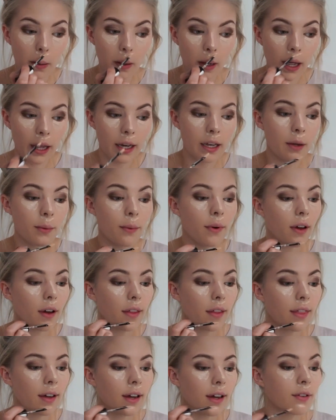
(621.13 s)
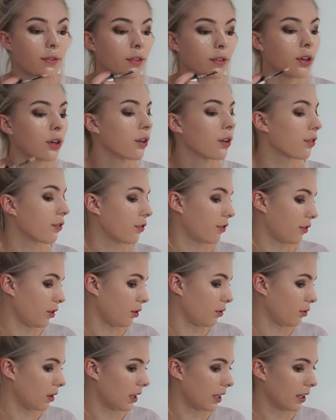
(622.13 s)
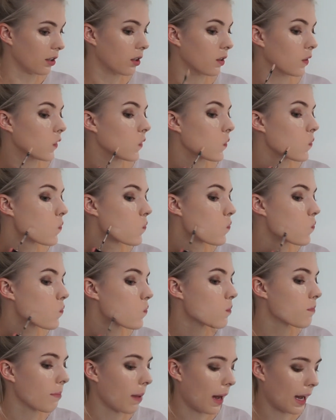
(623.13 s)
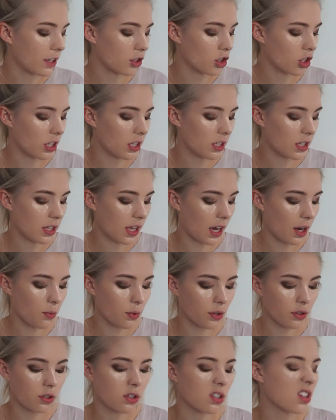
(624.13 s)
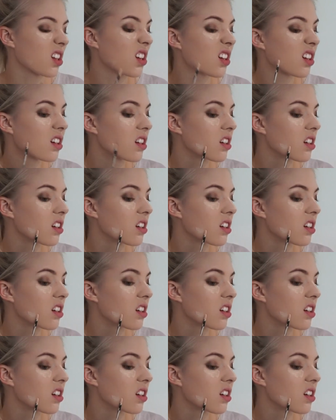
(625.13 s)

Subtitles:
Anywhere that I've got a few little patches that I want to